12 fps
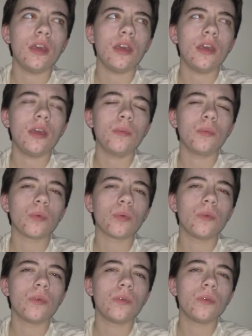
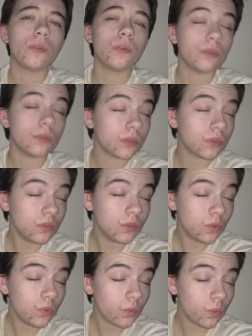April
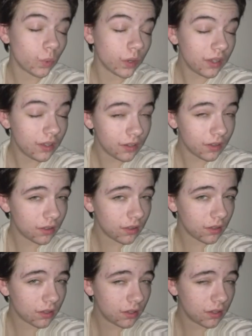20th?
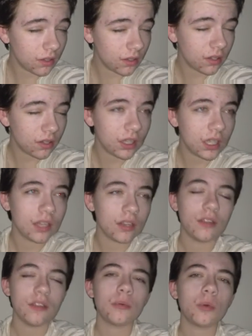
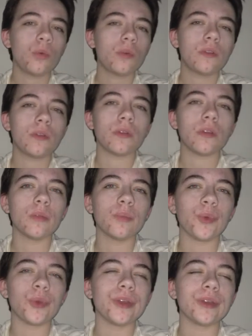I think it's about 1:30 in the
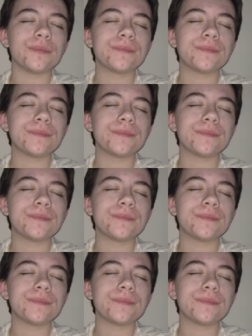morning.